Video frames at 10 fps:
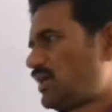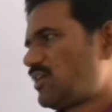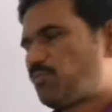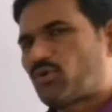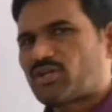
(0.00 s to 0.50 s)

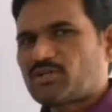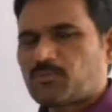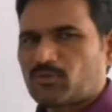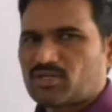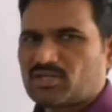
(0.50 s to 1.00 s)
important
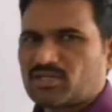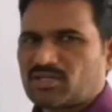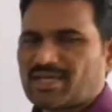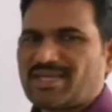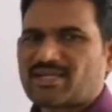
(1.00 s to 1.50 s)
point
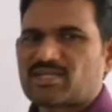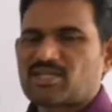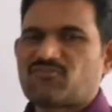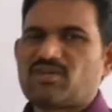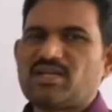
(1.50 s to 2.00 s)
here.
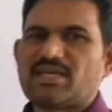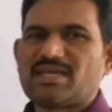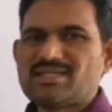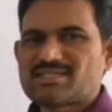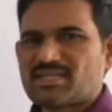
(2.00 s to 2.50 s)
Electric field
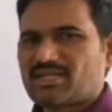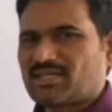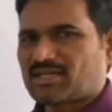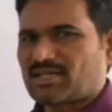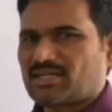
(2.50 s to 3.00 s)
inside
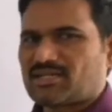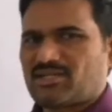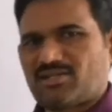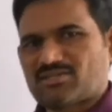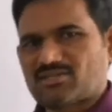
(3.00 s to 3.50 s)
the conductor
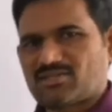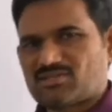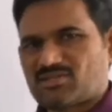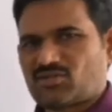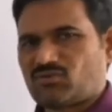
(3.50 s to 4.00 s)
is
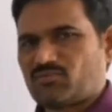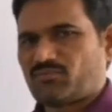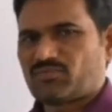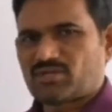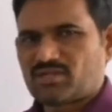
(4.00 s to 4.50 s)
0.
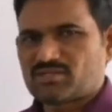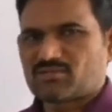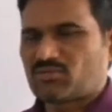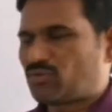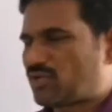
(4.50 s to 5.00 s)
Right?
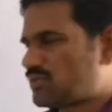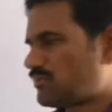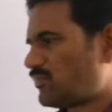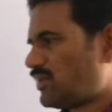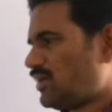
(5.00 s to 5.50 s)
Got it?
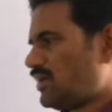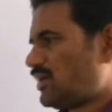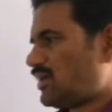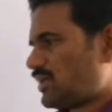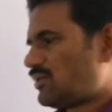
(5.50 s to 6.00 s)

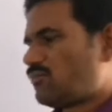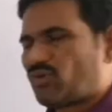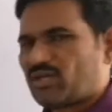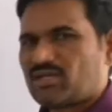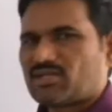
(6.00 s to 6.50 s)

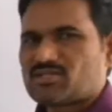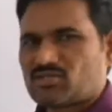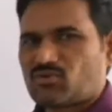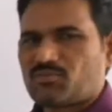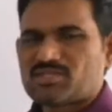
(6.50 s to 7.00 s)
Why it is
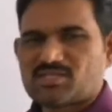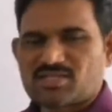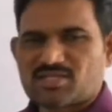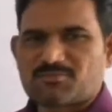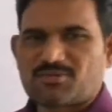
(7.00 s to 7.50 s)
0 means this is
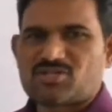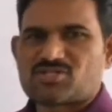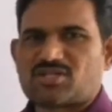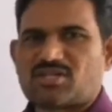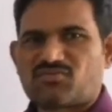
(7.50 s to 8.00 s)
the
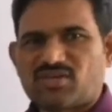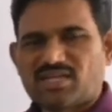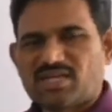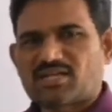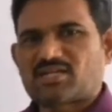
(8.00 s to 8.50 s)
explanation. If
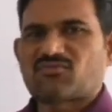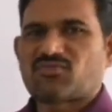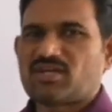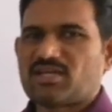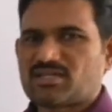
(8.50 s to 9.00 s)
any electric
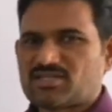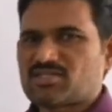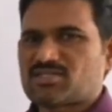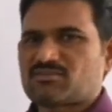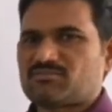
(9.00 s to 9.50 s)
field
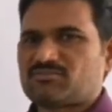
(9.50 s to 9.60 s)
exists,